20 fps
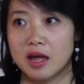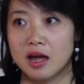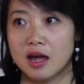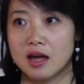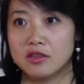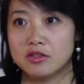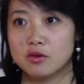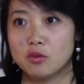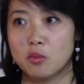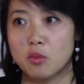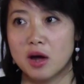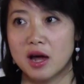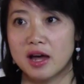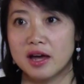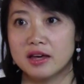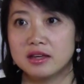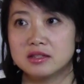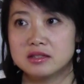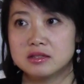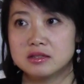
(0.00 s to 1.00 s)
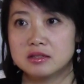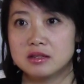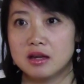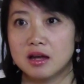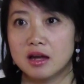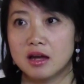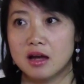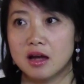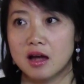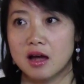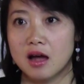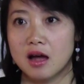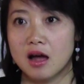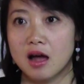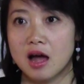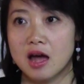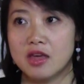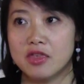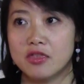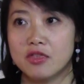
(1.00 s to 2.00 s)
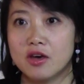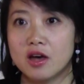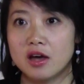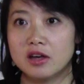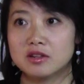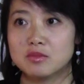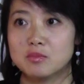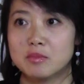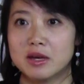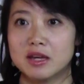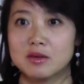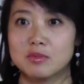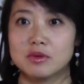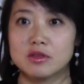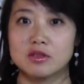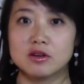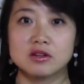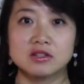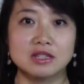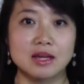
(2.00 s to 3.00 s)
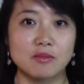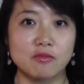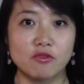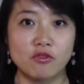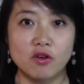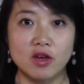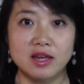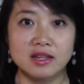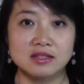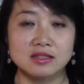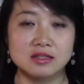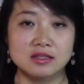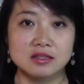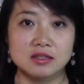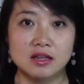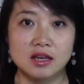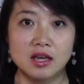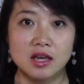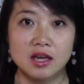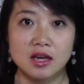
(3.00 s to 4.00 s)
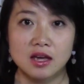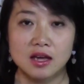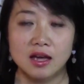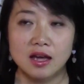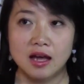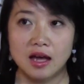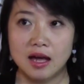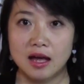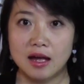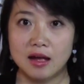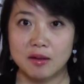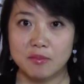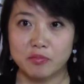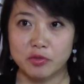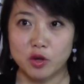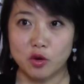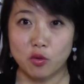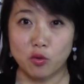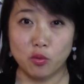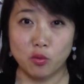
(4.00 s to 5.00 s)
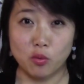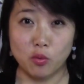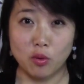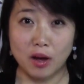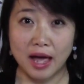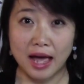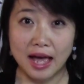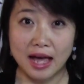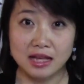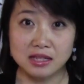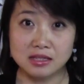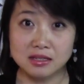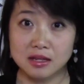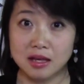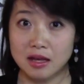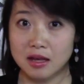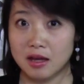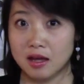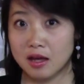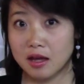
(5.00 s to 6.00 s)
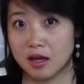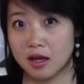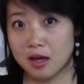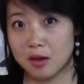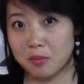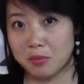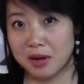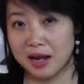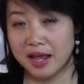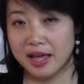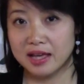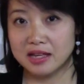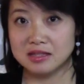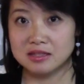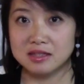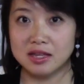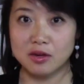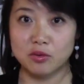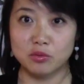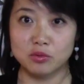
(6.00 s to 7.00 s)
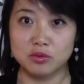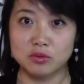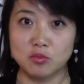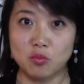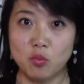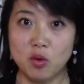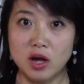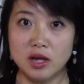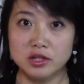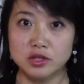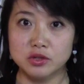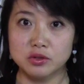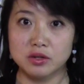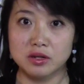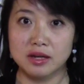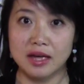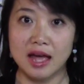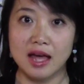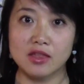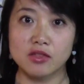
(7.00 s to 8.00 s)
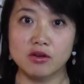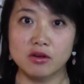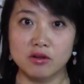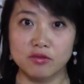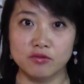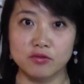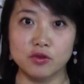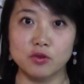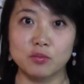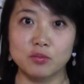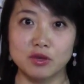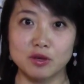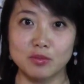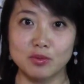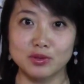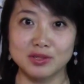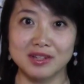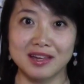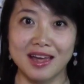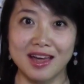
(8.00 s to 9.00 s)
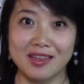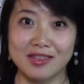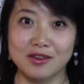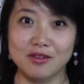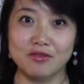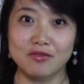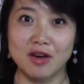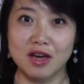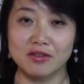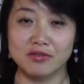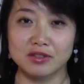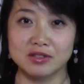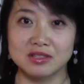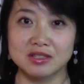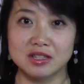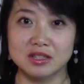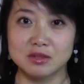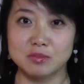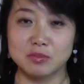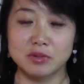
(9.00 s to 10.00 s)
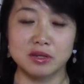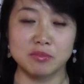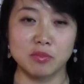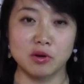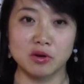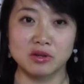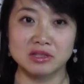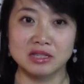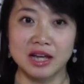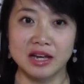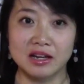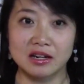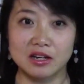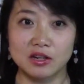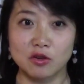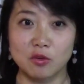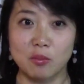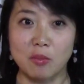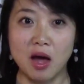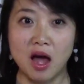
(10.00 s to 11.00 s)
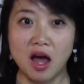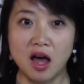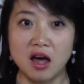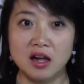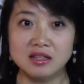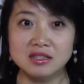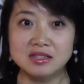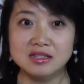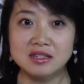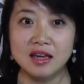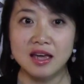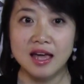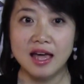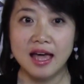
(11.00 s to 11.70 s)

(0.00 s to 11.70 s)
Otherwise, I thought maybe there are some friends who has a place that would want to gather a few people together, 5 or 6 people. It's like little pods,